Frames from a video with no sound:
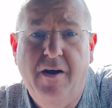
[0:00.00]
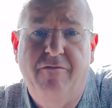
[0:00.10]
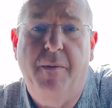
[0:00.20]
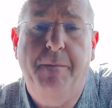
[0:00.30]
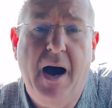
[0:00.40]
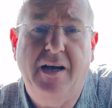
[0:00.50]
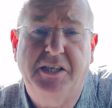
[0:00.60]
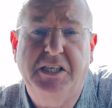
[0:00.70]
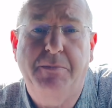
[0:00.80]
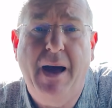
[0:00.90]
from
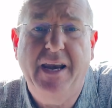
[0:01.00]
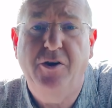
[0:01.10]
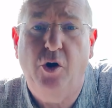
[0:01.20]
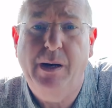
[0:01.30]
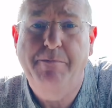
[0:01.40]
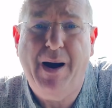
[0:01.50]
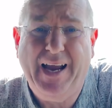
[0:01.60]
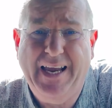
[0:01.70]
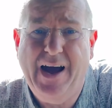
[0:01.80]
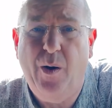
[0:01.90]
Barnsley to Benidorm and
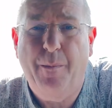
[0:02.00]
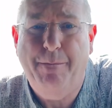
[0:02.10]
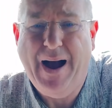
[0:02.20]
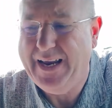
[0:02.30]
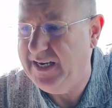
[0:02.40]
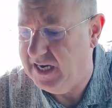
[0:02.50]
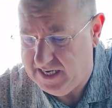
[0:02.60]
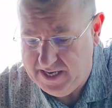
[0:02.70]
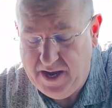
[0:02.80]
back in our banger.